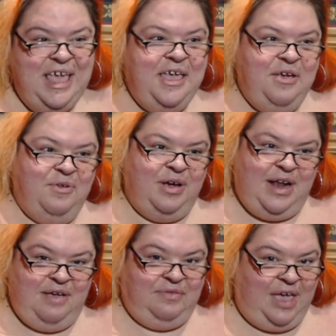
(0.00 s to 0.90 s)
We're gonna
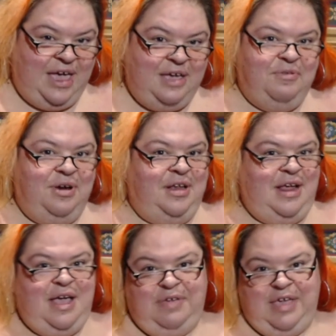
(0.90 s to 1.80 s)
have cake, we're gonna
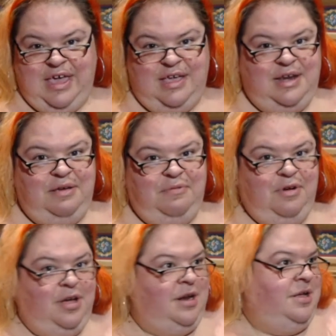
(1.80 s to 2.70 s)
have candy, we're
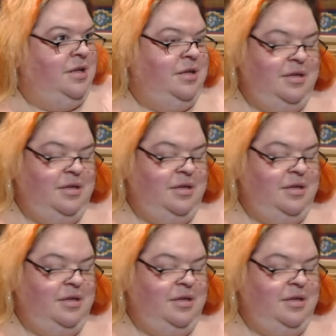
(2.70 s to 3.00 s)
gonna,